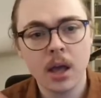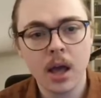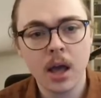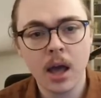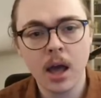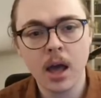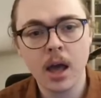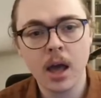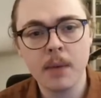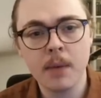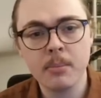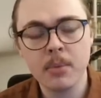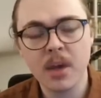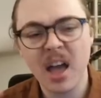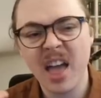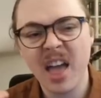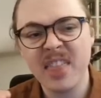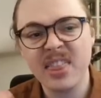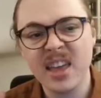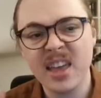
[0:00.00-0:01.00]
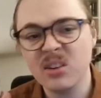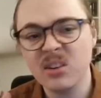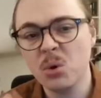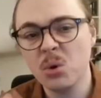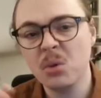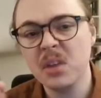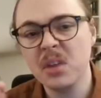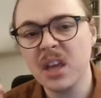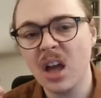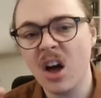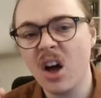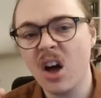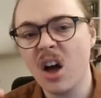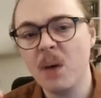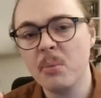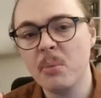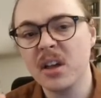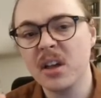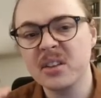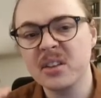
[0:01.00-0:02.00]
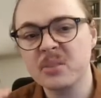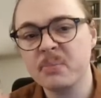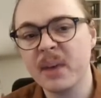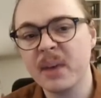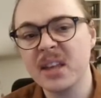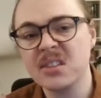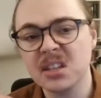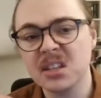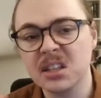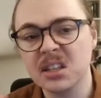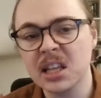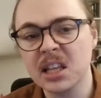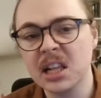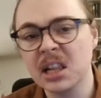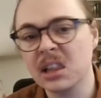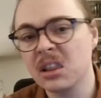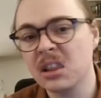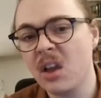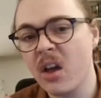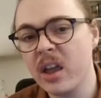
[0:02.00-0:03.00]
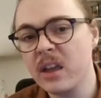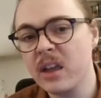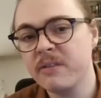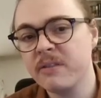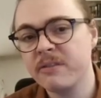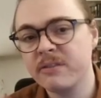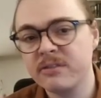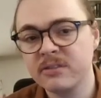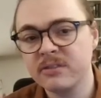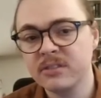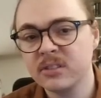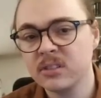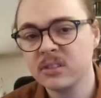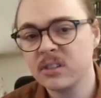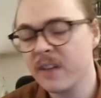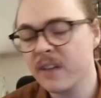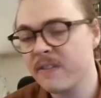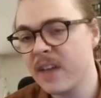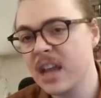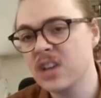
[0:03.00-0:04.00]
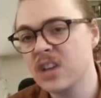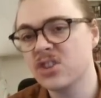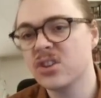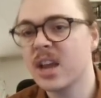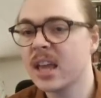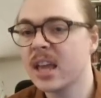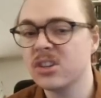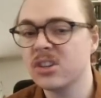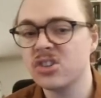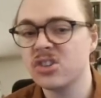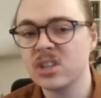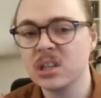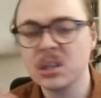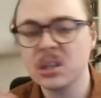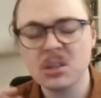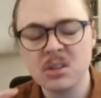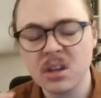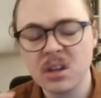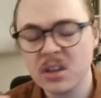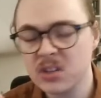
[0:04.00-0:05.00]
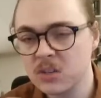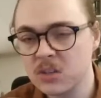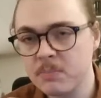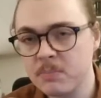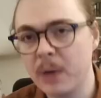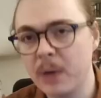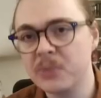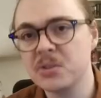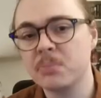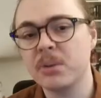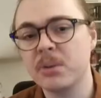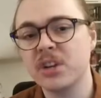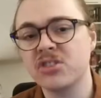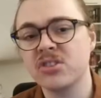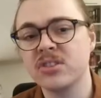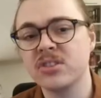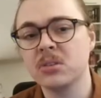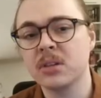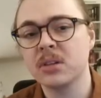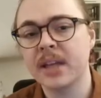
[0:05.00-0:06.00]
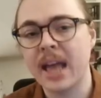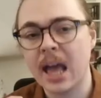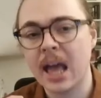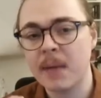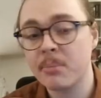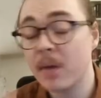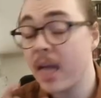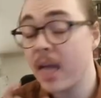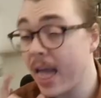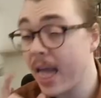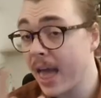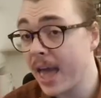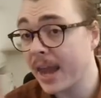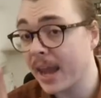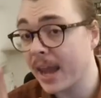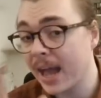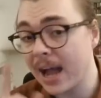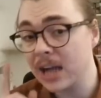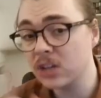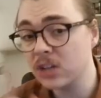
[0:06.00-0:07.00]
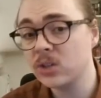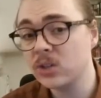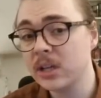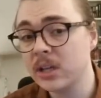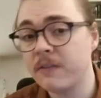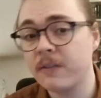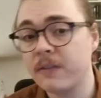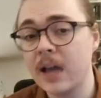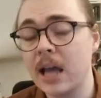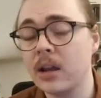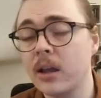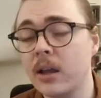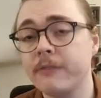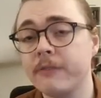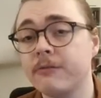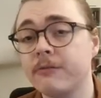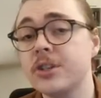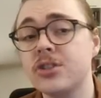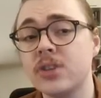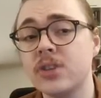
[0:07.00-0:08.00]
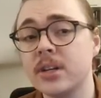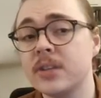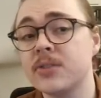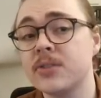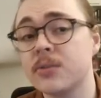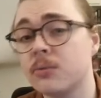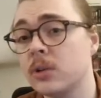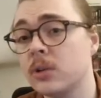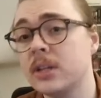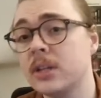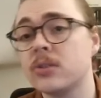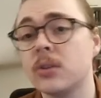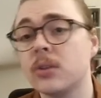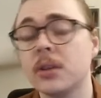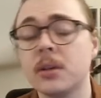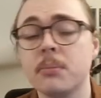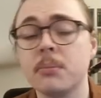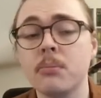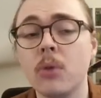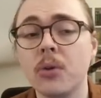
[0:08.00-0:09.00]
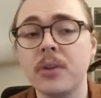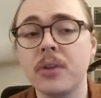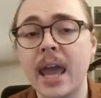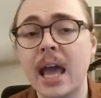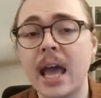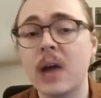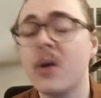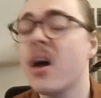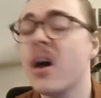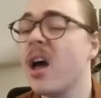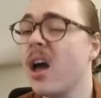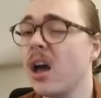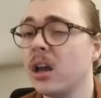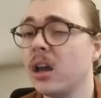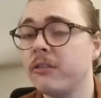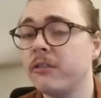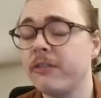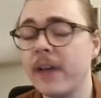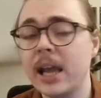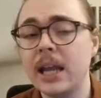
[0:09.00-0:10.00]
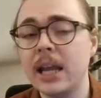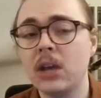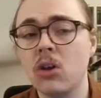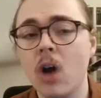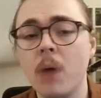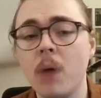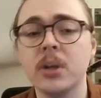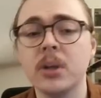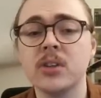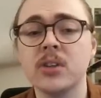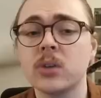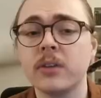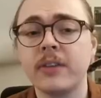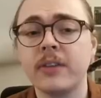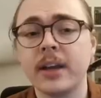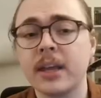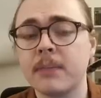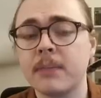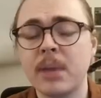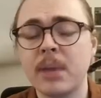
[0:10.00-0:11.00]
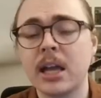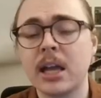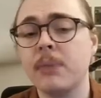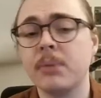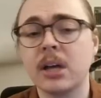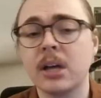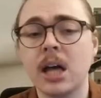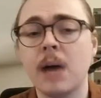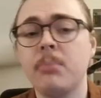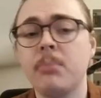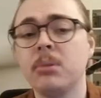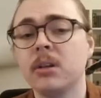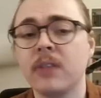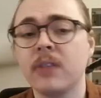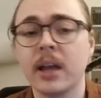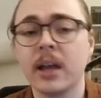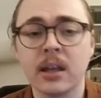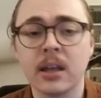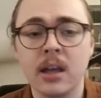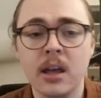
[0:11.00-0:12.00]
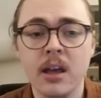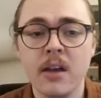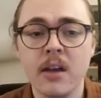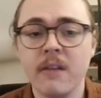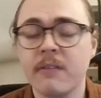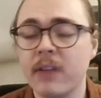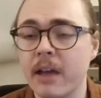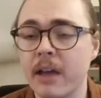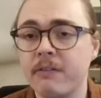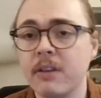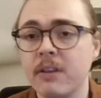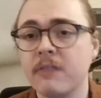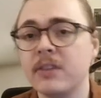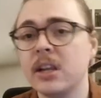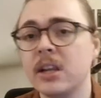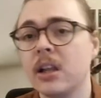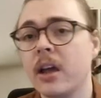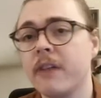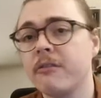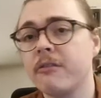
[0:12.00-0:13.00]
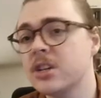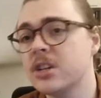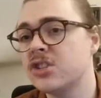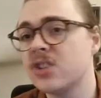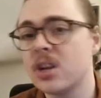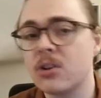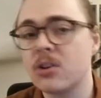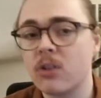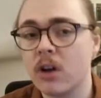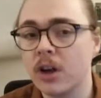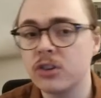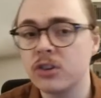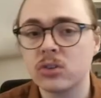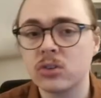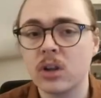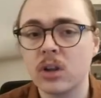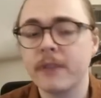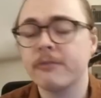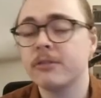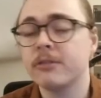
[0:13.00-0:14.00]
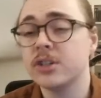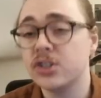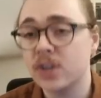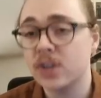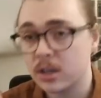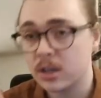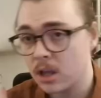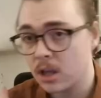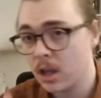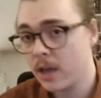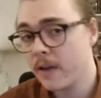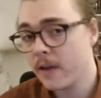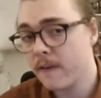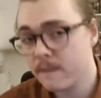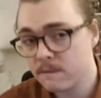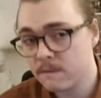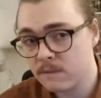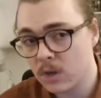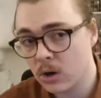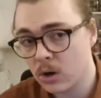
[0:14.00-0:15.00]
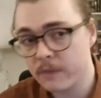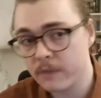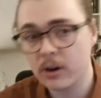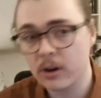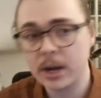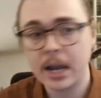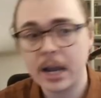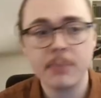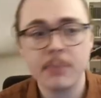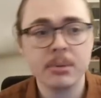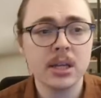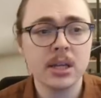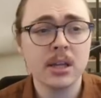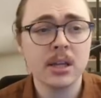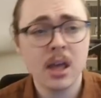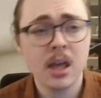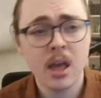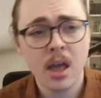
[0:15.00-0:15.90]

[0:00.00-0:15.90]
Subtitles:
And then all the armor is basically life, evasion, energy shield, spell suppression till cap. And actually, flat life regen is a really solid mod now, and fairly common. So if I pick up a couple of like flat 50 life regen or 100 life regen, very, very happy.